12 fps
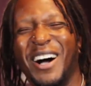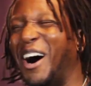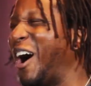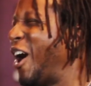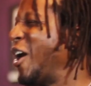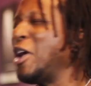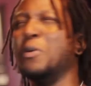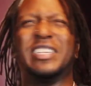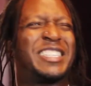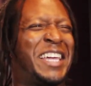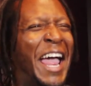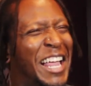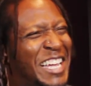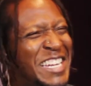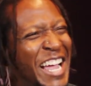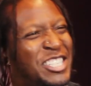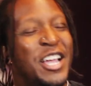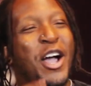Oh, he was
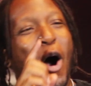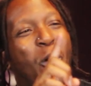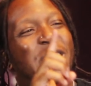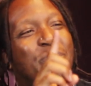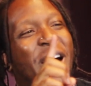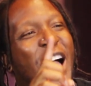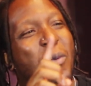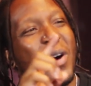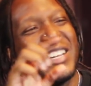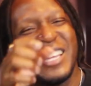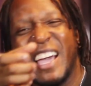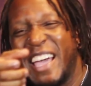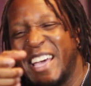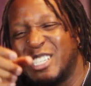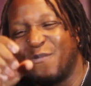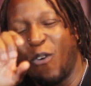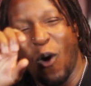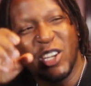killing that. Only problem was
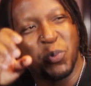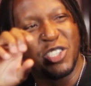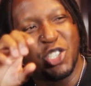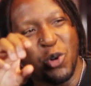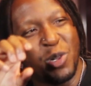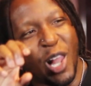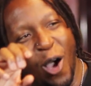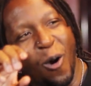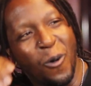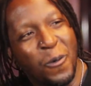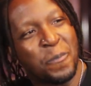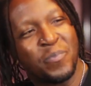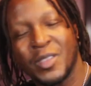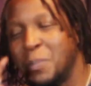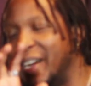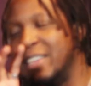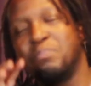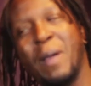his voice was too low.
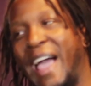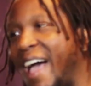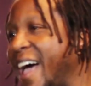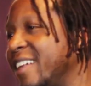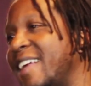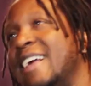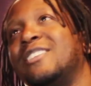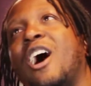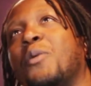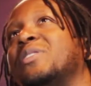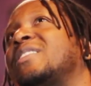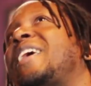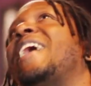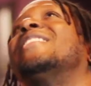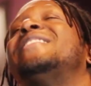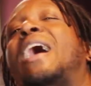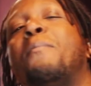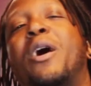Man, Nate Dogg was
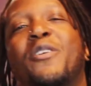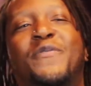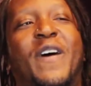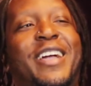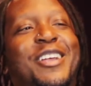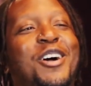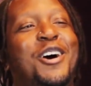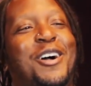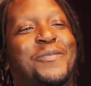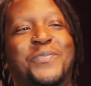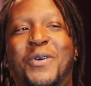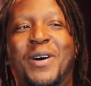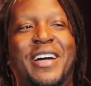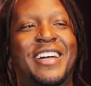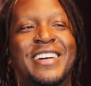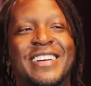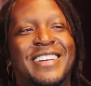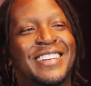killing that
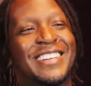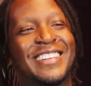motherfucker.